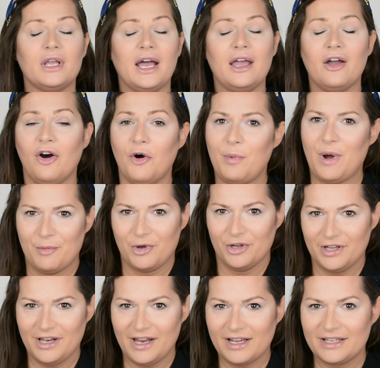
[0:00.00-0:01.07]
I hope I'm
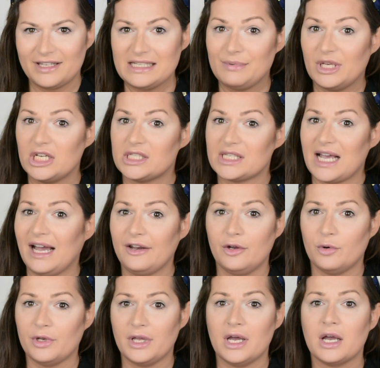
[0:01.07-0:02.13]
gonna like this because I
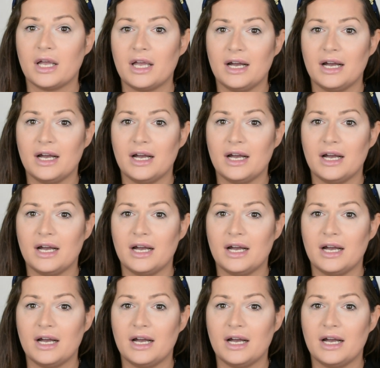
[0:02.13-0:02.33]
don't want